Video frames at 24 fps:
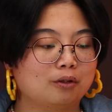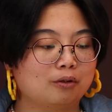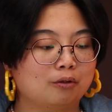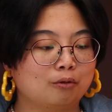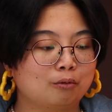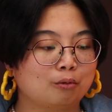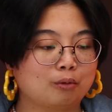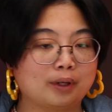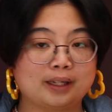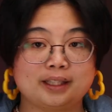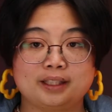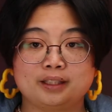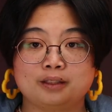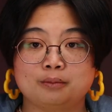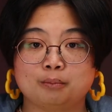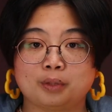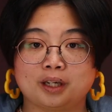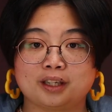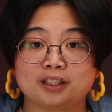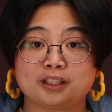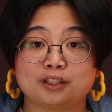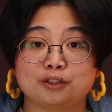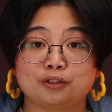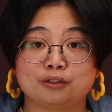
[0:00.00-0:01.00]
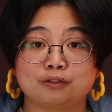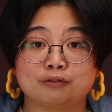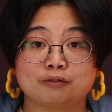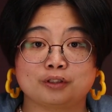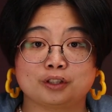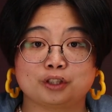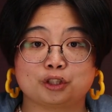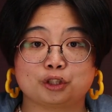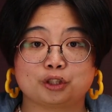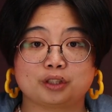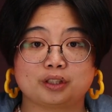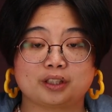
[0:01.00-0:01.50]
white bodysuit
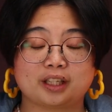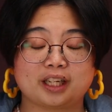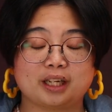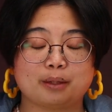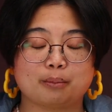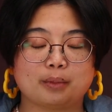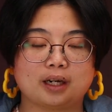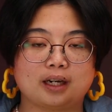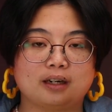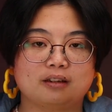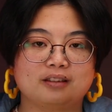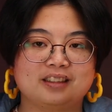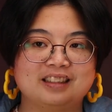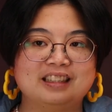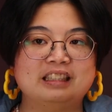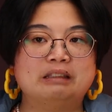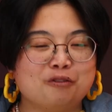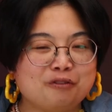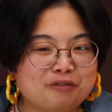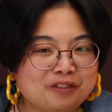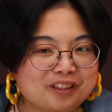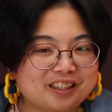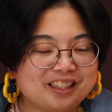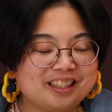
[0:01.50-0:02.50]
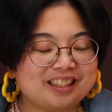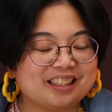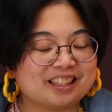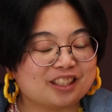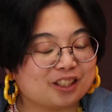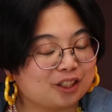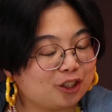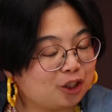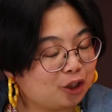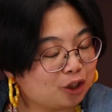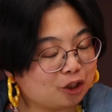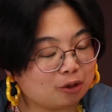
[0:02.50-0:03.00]
version came out, hopefully,
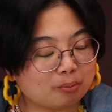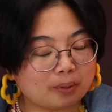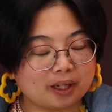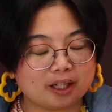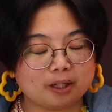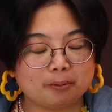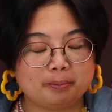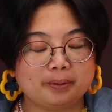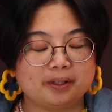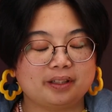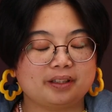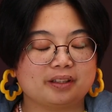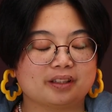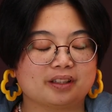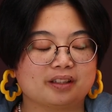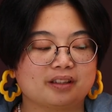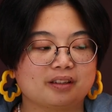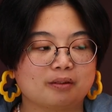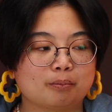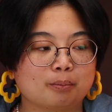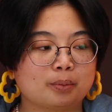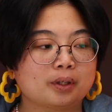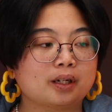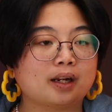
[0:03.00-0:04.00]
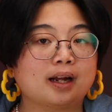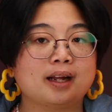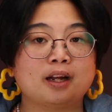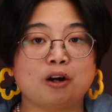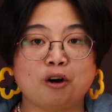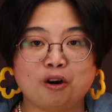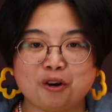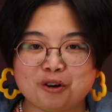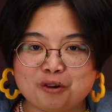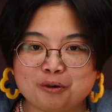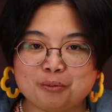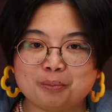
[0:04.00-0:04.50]
this is just my opinion, but I
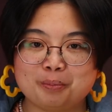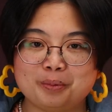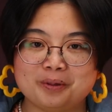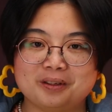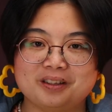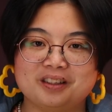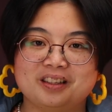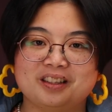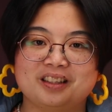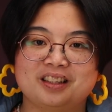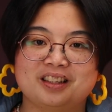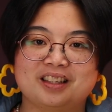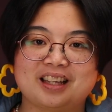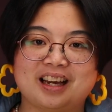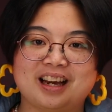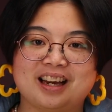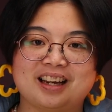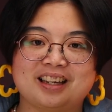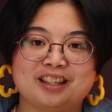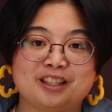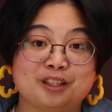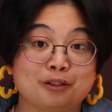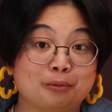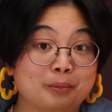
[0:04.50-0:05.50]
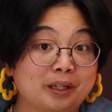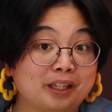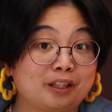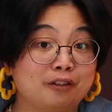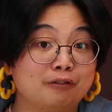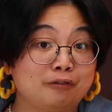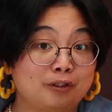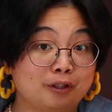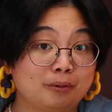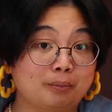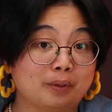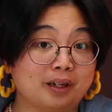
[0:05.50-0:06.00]
hope that it'll make
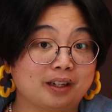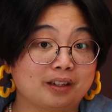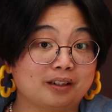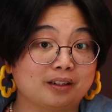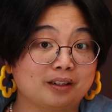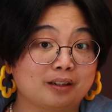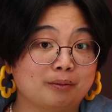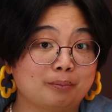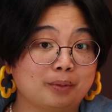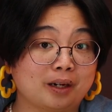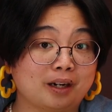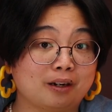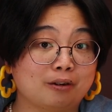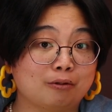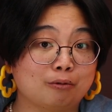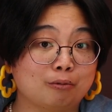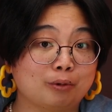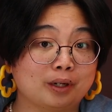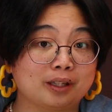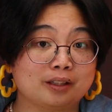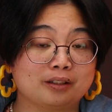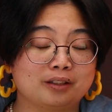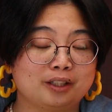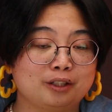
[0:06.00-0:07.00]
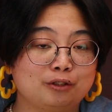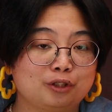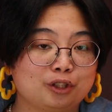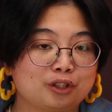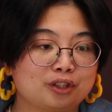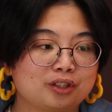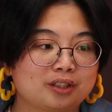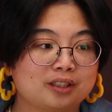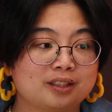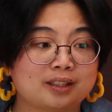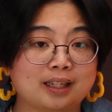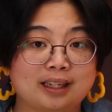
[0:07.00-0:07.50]
you feel better about whether you
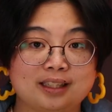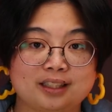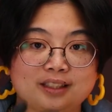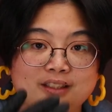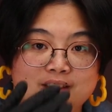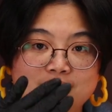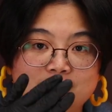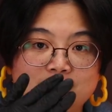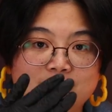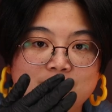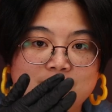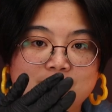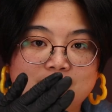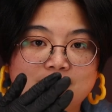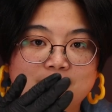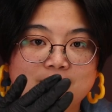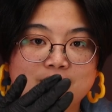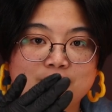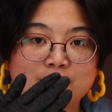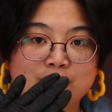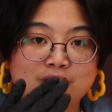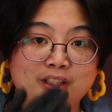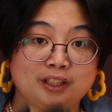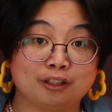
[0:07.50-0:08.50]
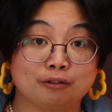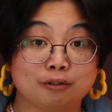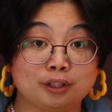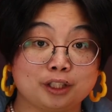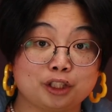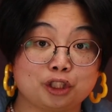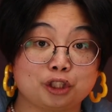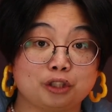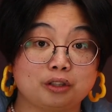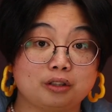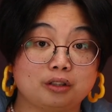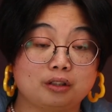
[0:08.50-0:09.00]
just decided to stick to the
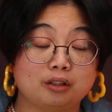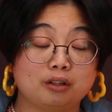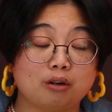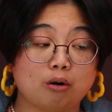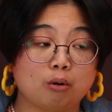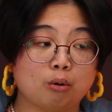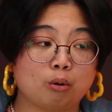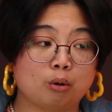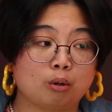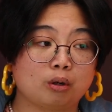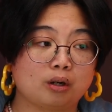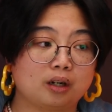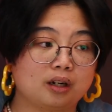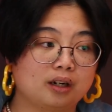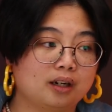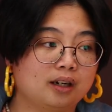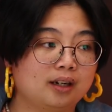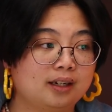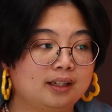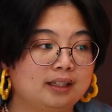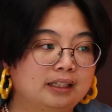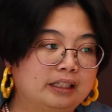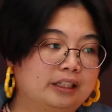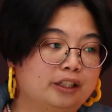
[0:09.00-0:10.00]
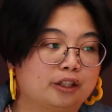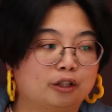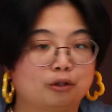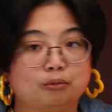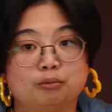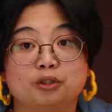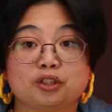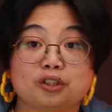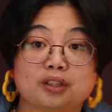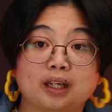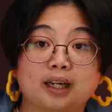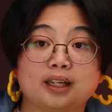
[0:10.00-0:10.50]
original or,
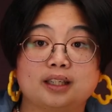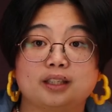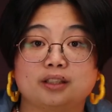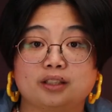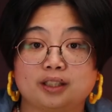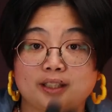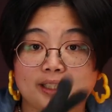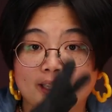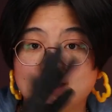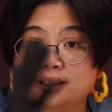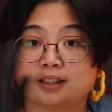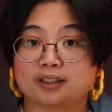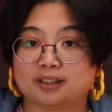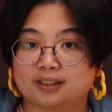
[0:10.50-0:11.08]
decided to get